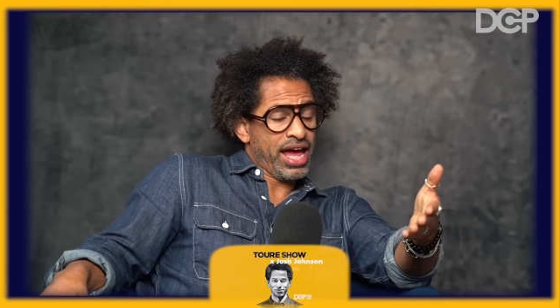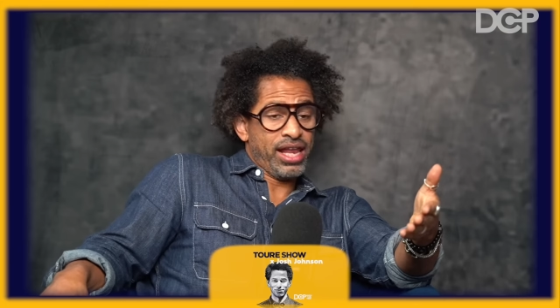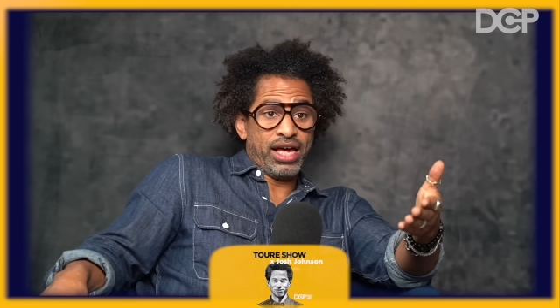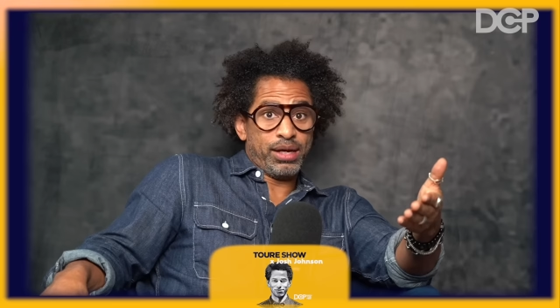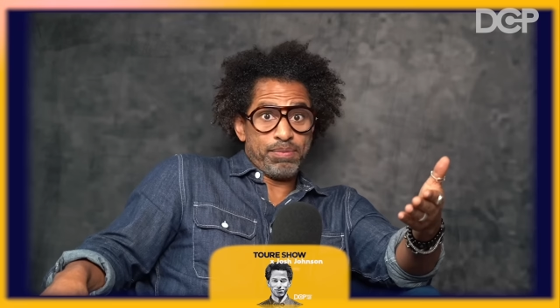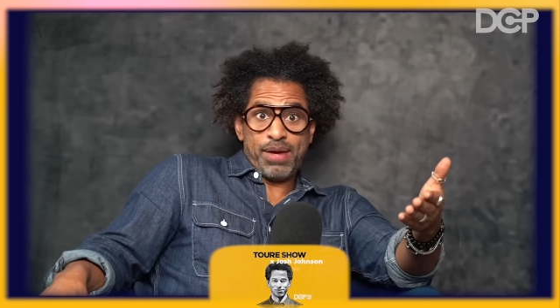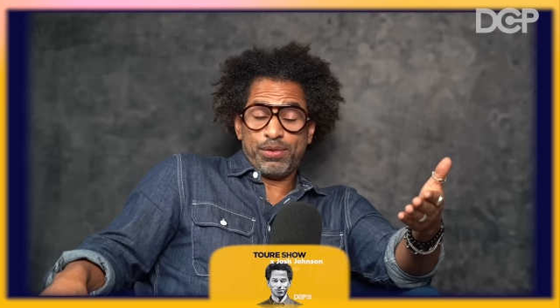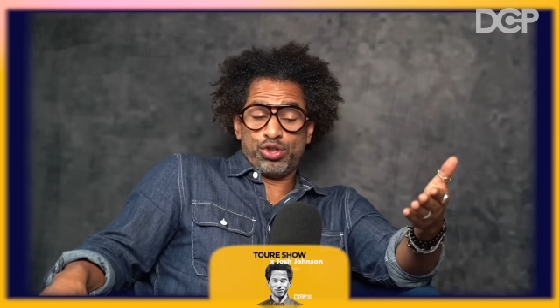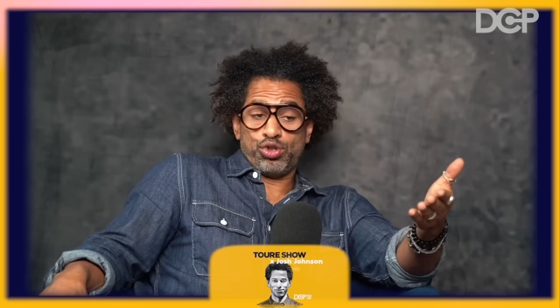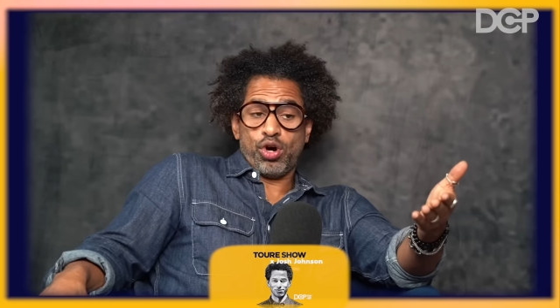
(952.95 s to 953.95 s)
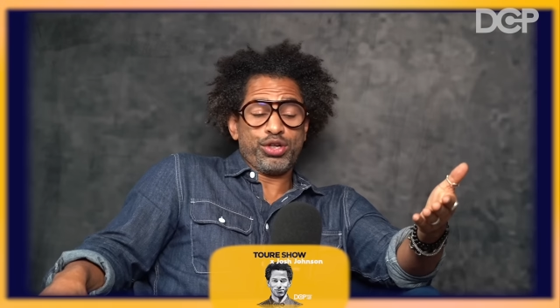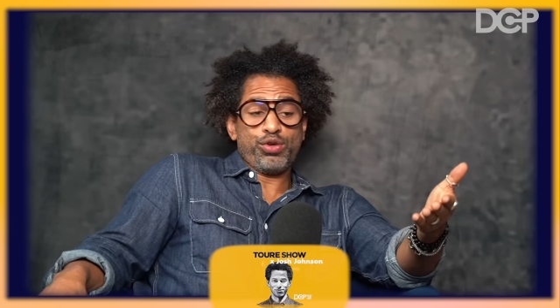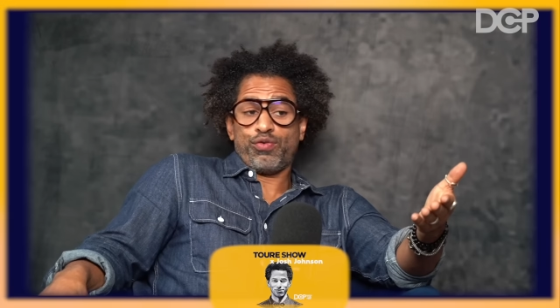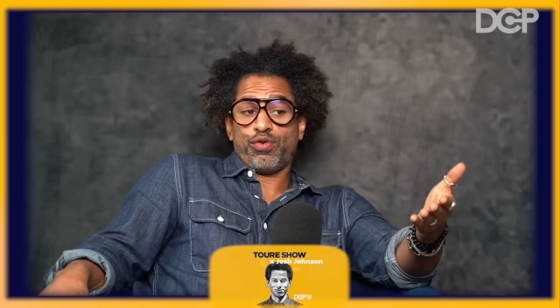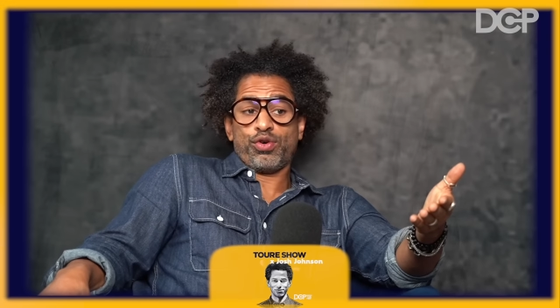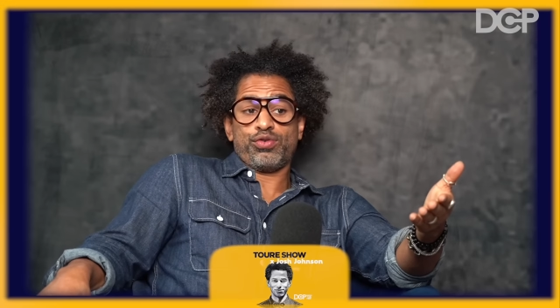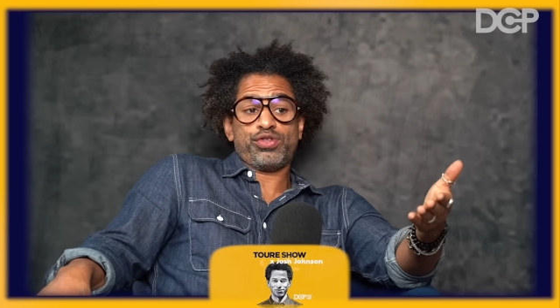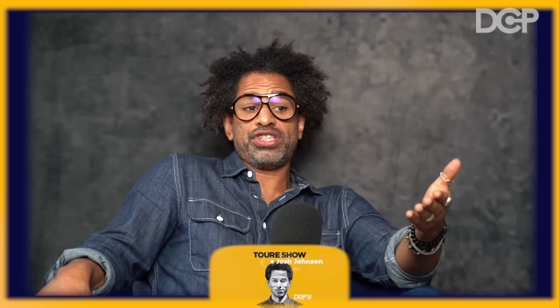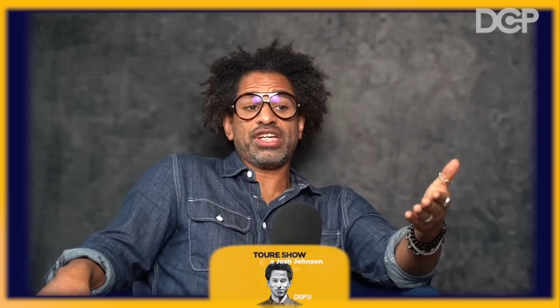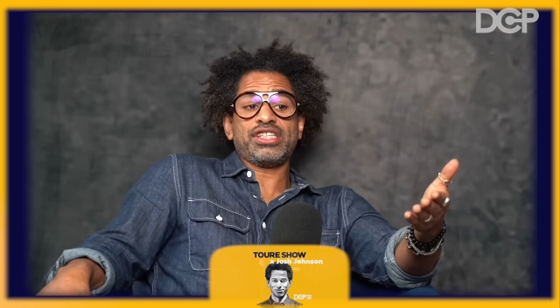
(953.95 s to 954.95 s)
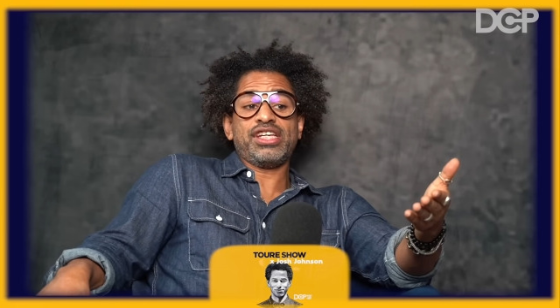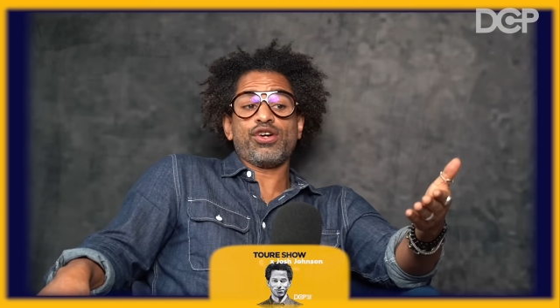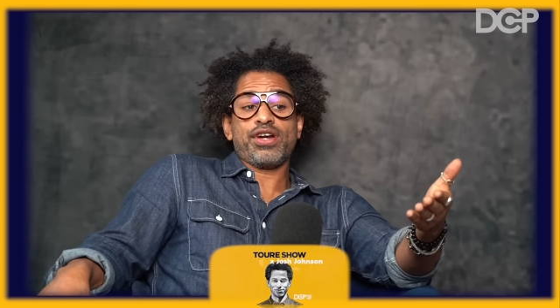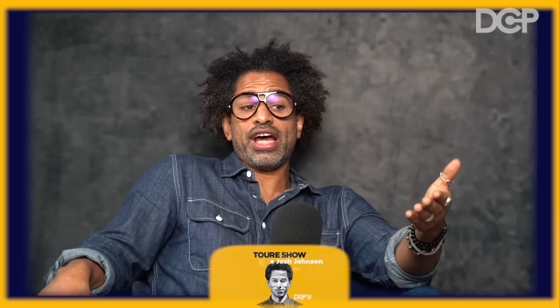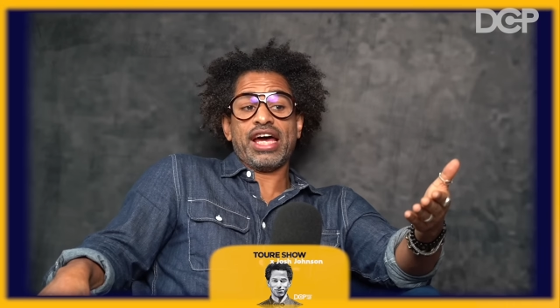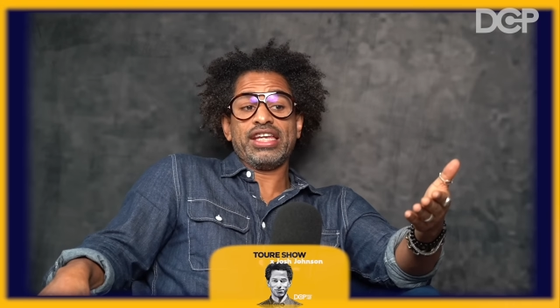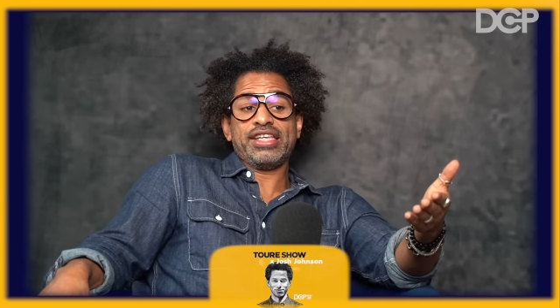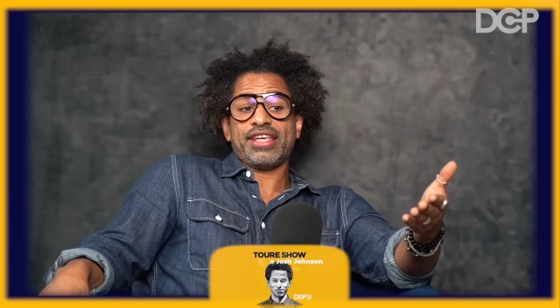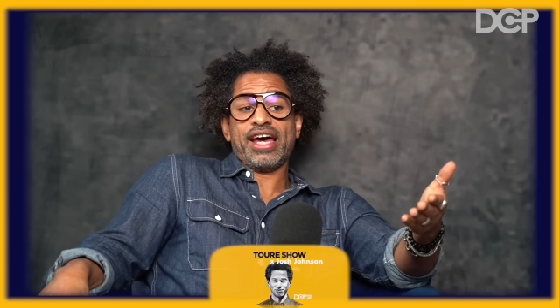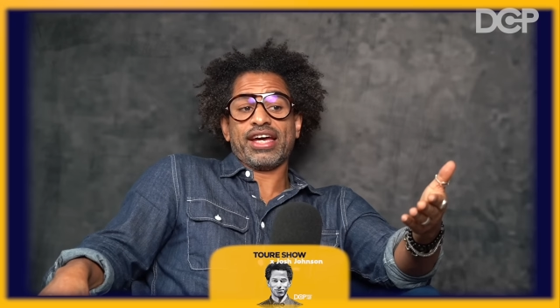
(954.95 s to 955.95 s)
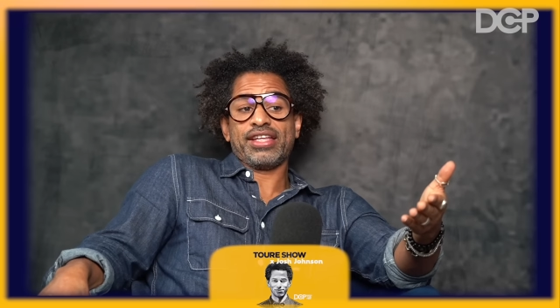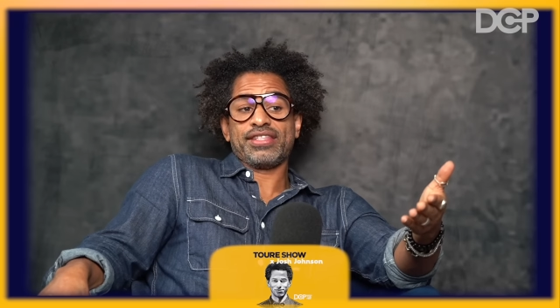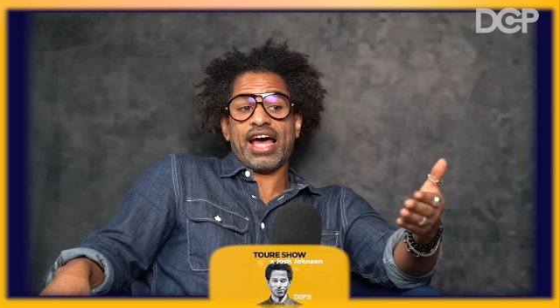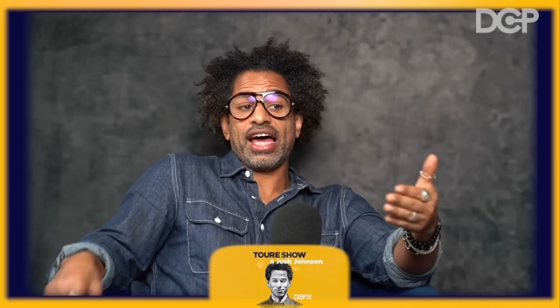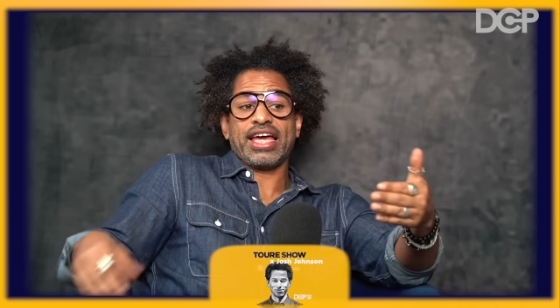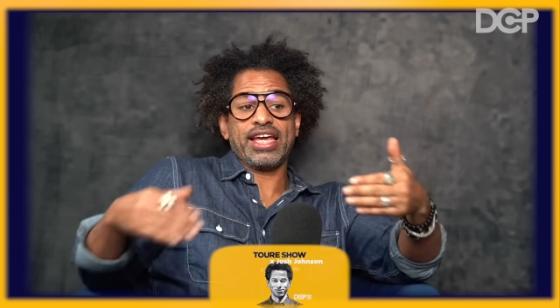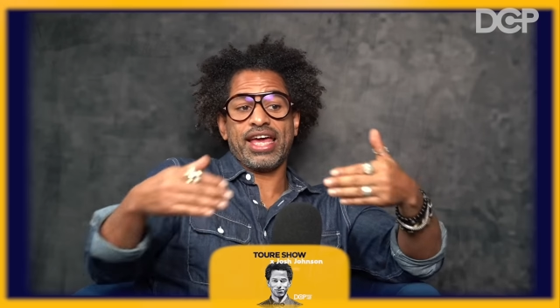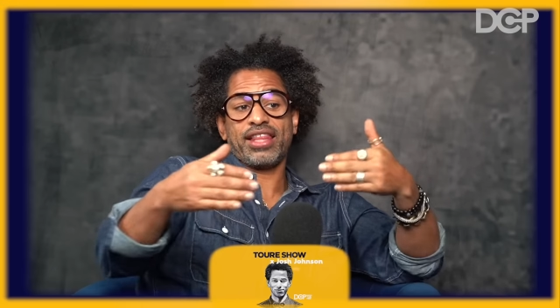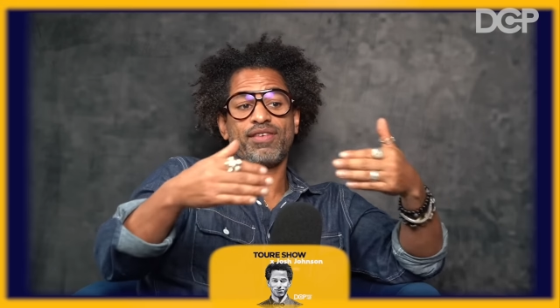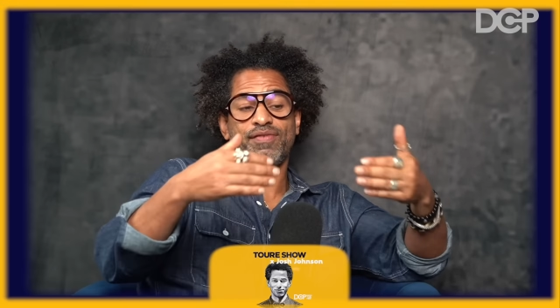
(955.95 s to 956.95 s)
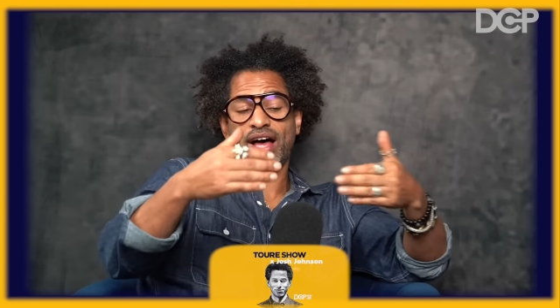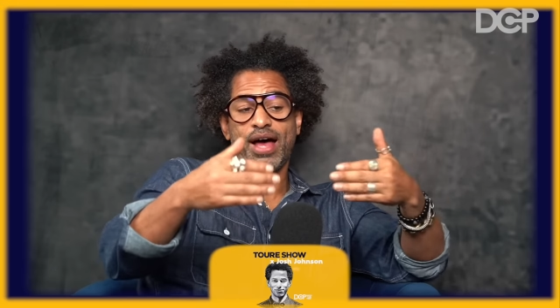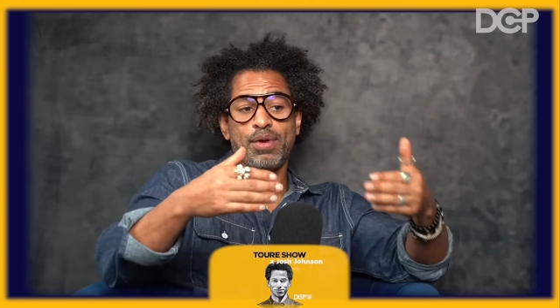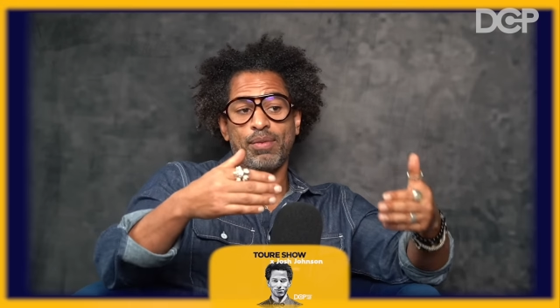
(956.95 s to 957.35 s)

And like maybe just talking to you for 60 or 90 seconds, I can get the vibe.